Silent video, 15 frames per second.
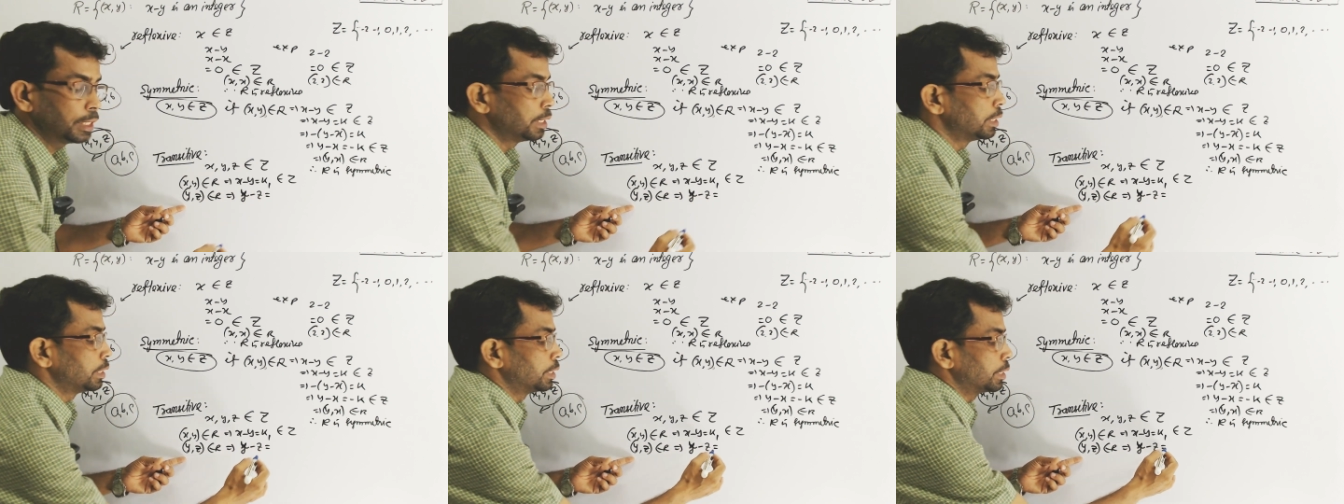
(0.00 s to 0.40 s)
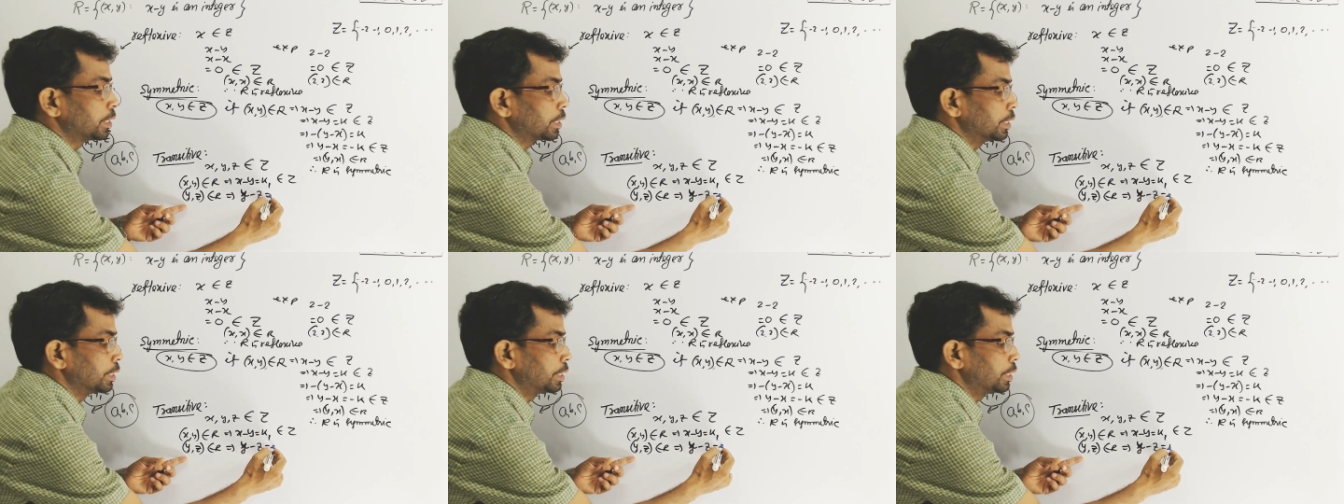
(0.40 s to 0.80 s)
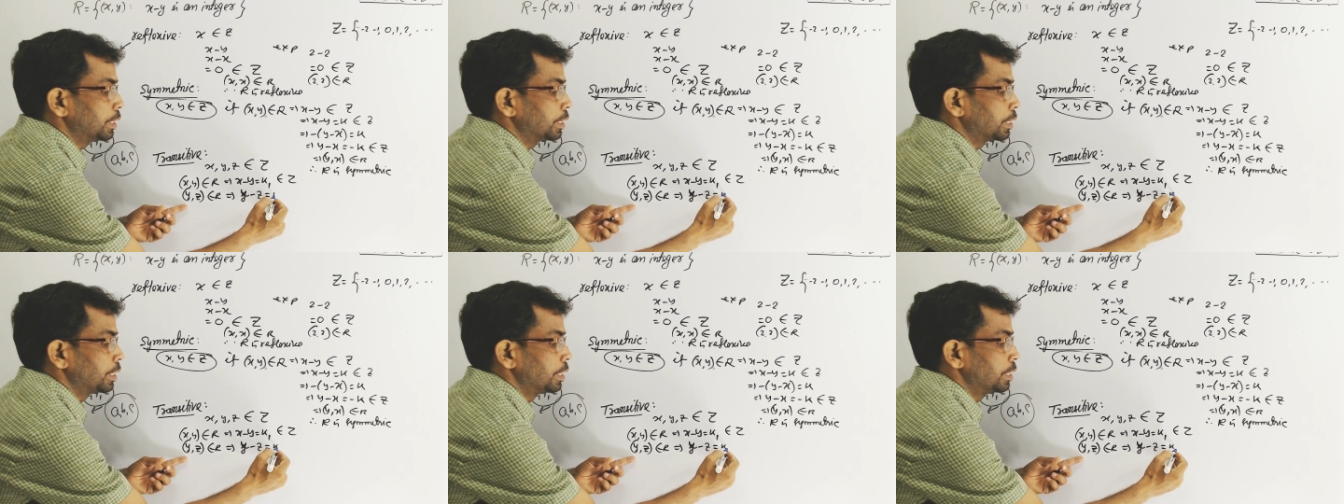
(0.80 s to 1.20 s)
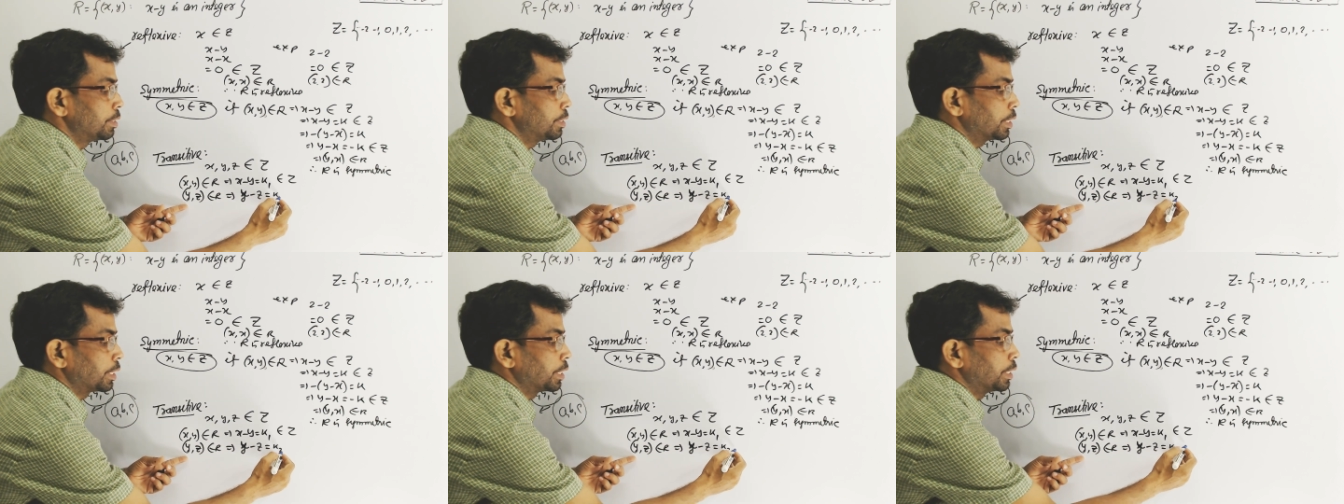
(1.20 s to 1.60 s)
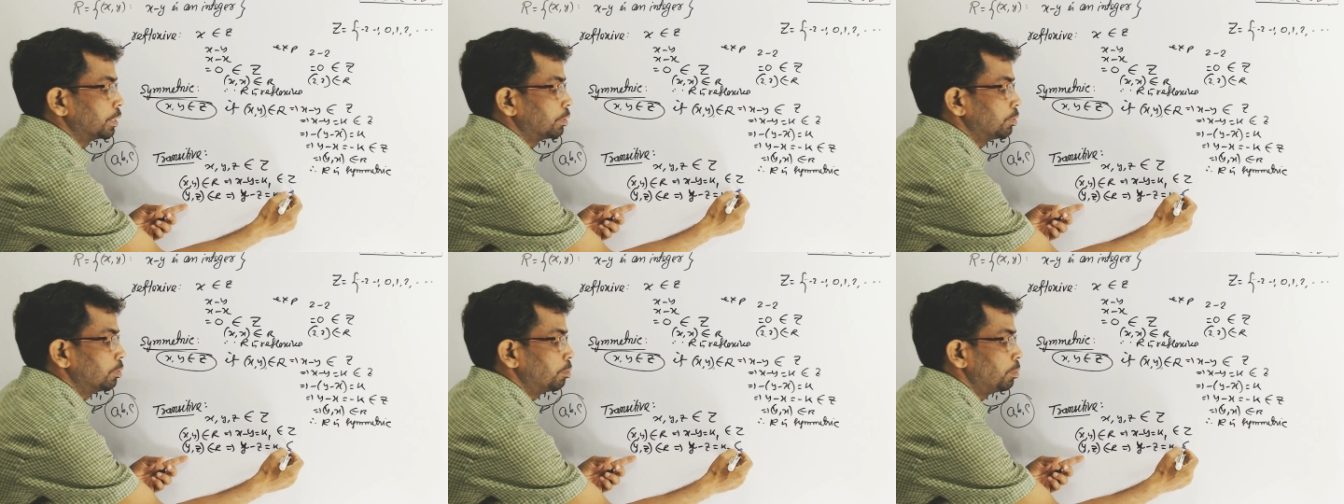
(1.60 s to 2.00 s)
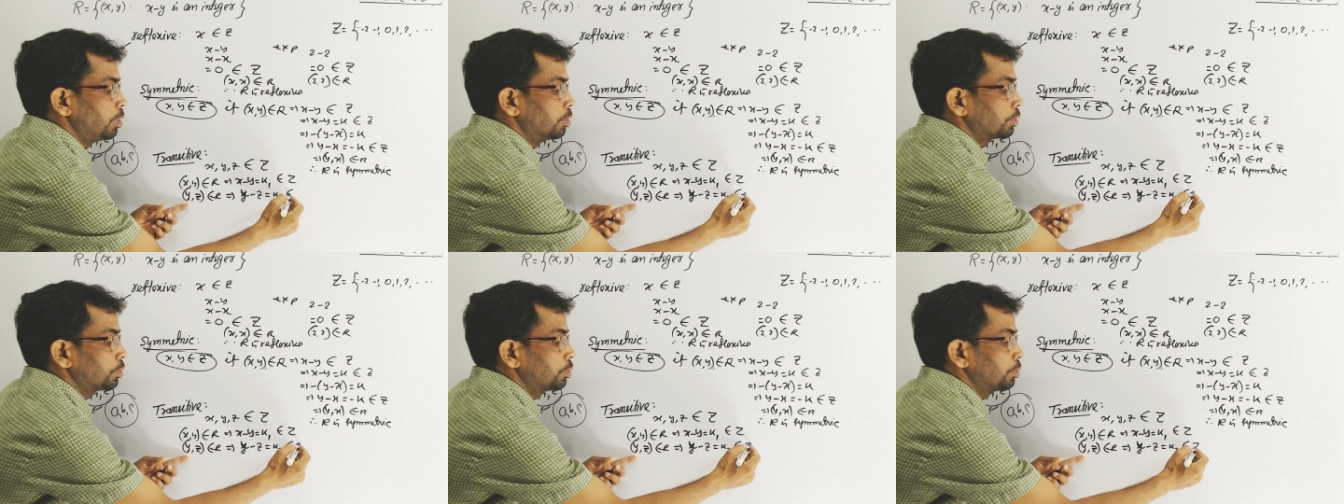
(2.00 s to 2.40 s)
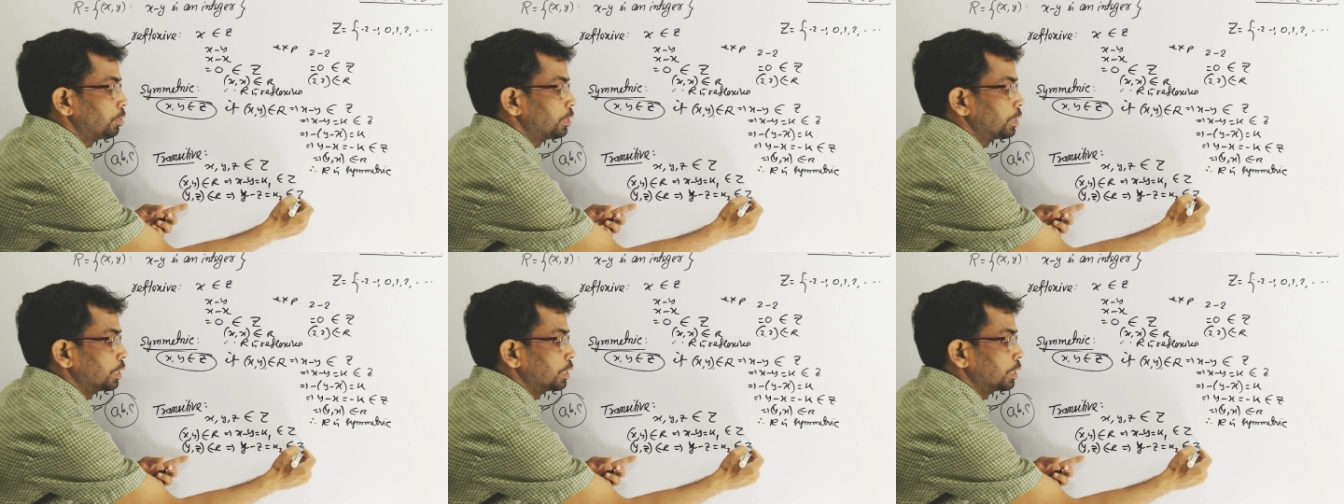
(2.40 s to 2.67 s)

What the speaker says: Can take, say, k2 belongs to z.